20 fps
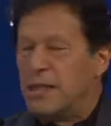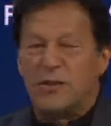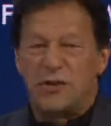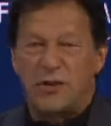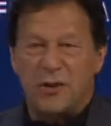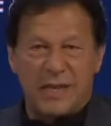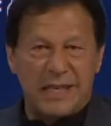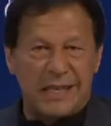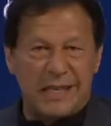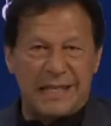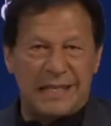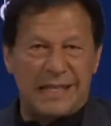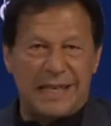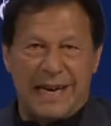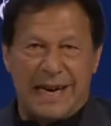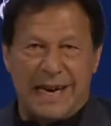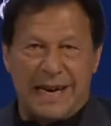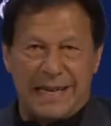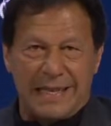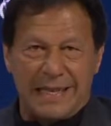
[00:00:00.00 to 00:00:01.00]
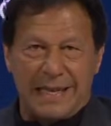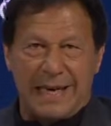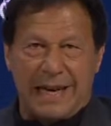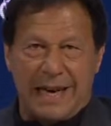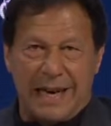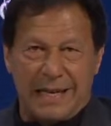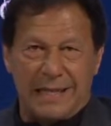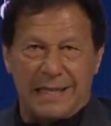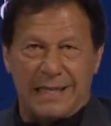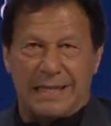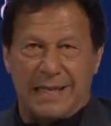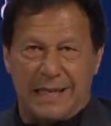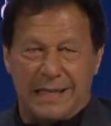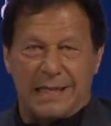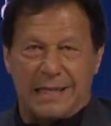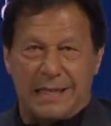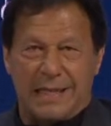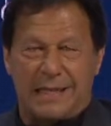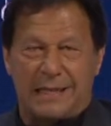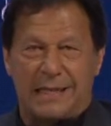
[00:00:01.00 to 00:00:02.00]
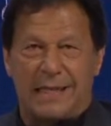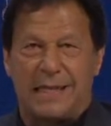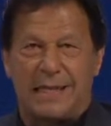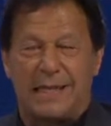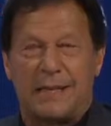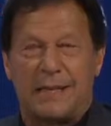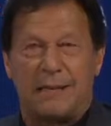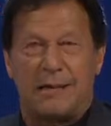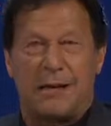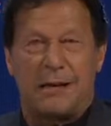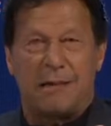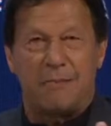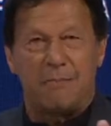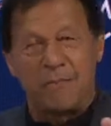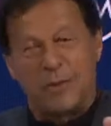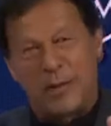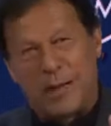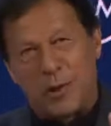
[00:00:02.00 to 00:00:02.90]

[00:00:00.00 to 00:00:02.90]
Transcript: So it is untouched as and our